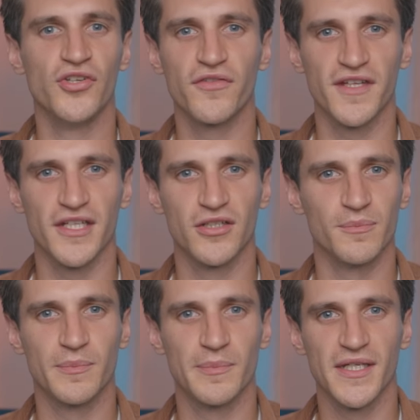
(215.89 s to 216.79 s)
nothing
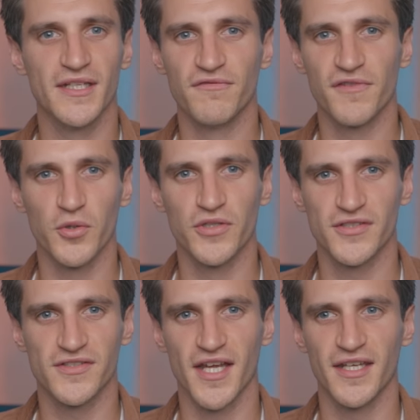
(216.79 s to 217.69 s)
can be in
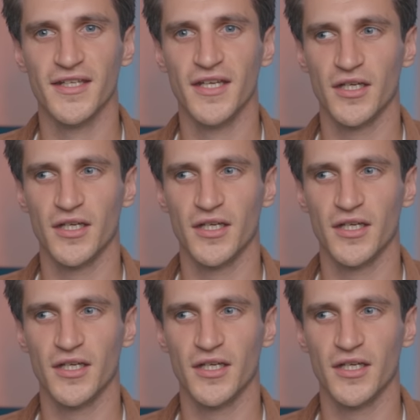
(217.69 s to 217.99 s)
focus then